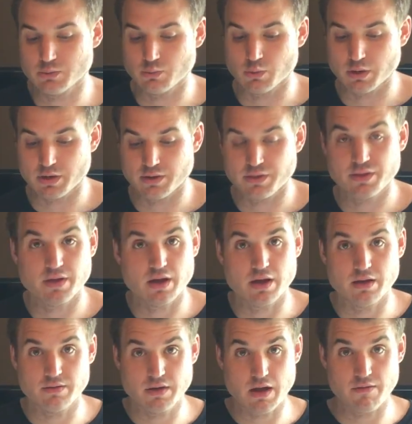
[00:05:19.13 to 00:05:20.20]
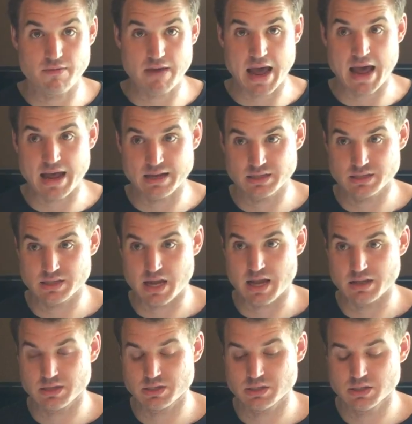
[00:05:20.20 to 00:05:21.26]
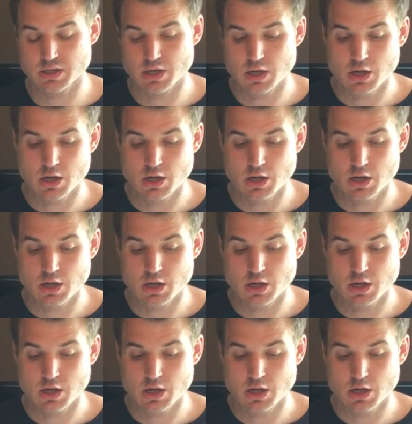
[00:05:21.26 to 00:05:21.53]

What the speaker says: worth of assets.